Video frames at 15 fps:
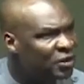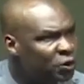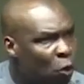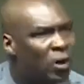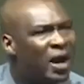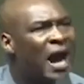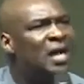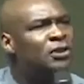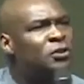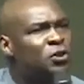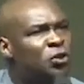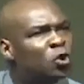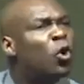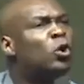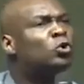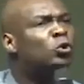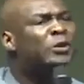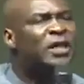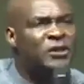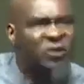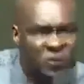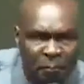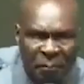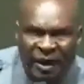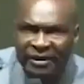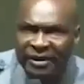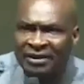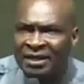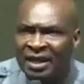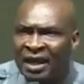You can sow to the
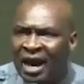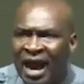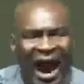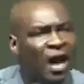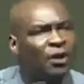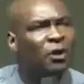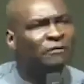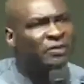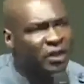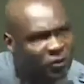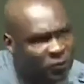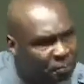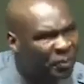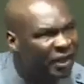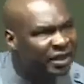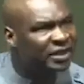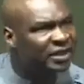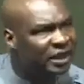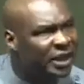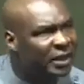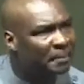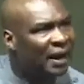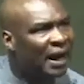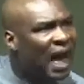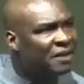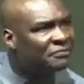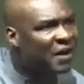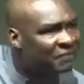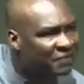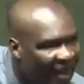spirit and of the spirit reap
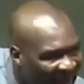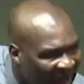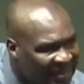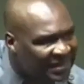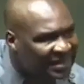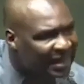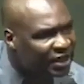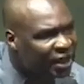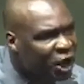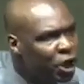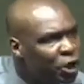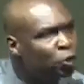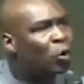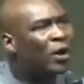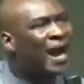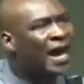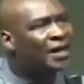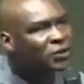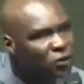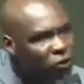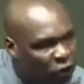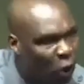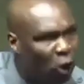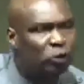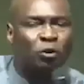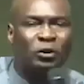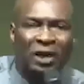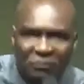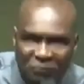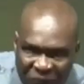life everlasting. You can sow
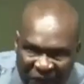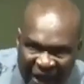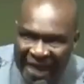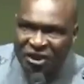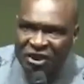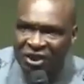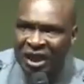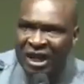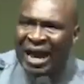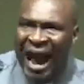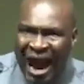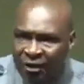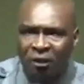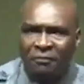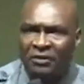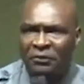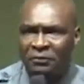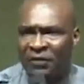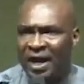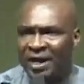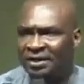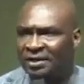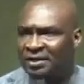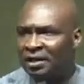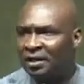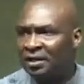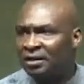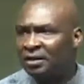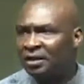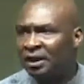to the flesh and of the flesh
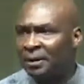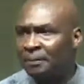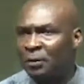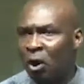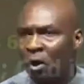reap